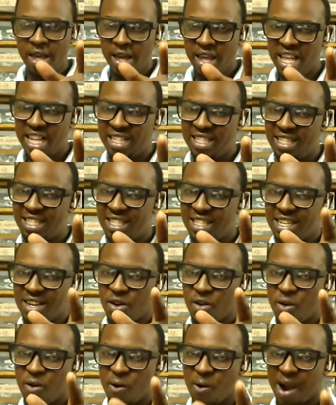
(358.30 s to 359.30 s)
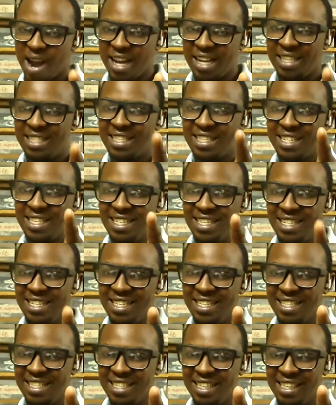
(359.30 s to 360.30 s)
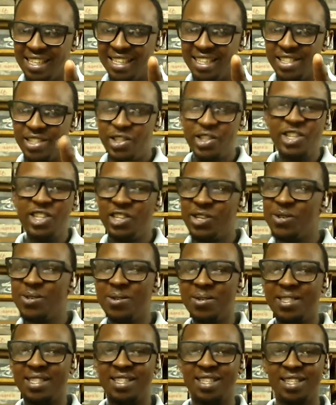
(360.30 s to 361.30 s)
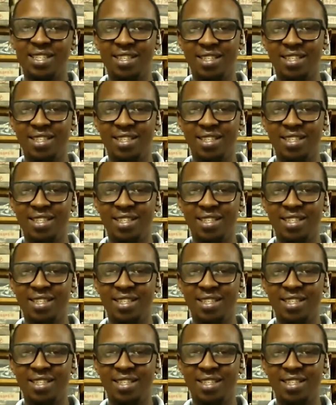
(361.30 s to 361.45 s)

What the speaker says: It's quite easy to use.